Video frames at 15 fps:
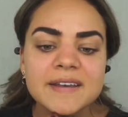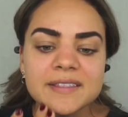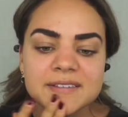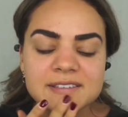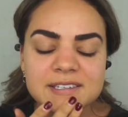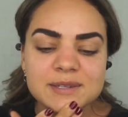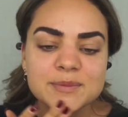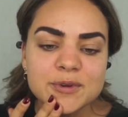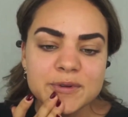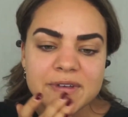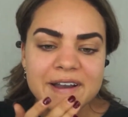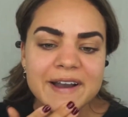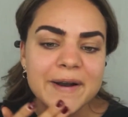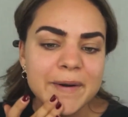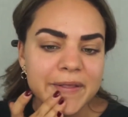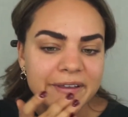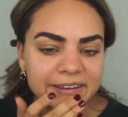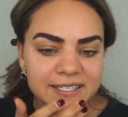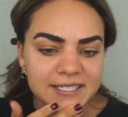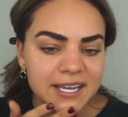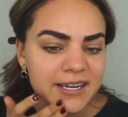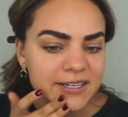and then smooth out
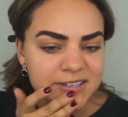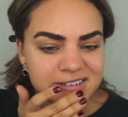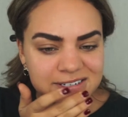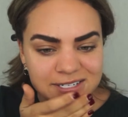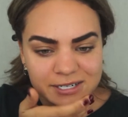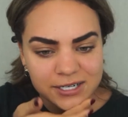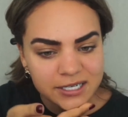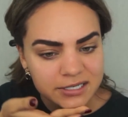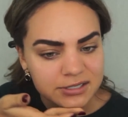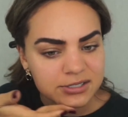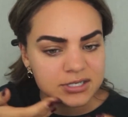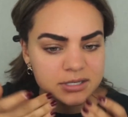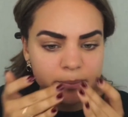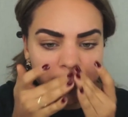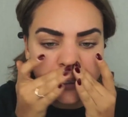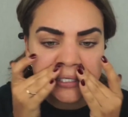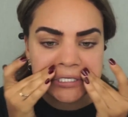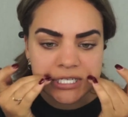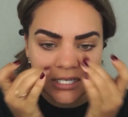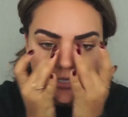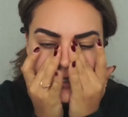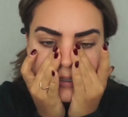like texture and just my
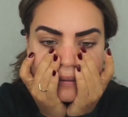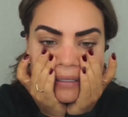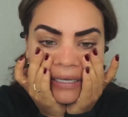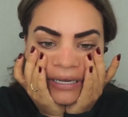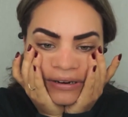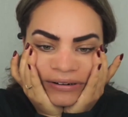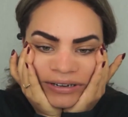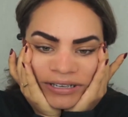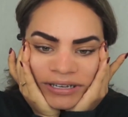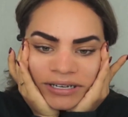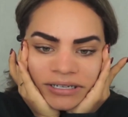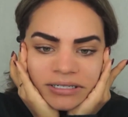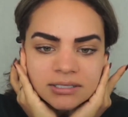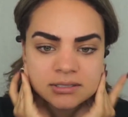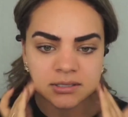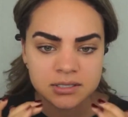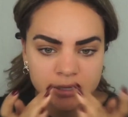T-zone area.